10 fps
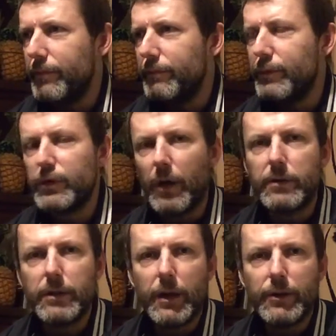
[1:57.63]

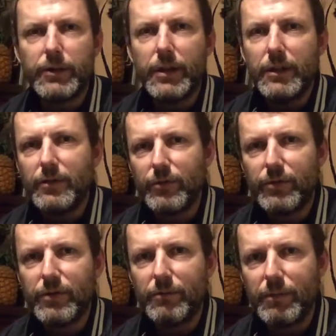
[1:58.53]
Stockton-on-Tees or
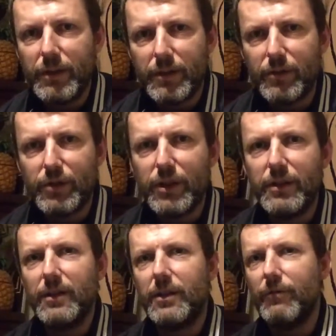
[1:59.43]
something, and shit
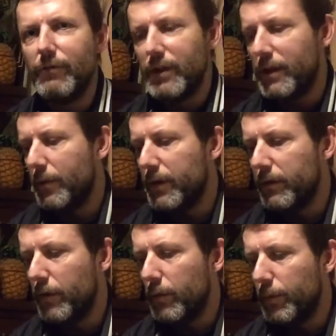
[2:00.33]
that you really don't want to
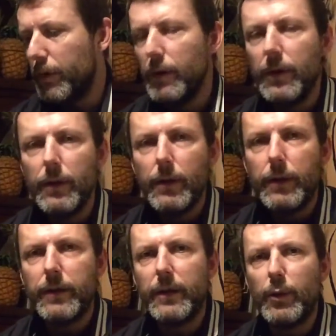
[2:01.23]
do. But
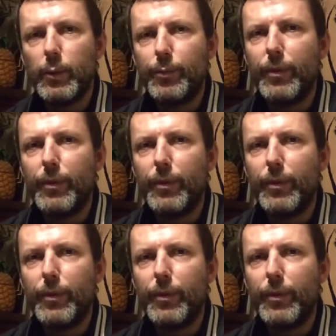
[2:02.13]
you get all the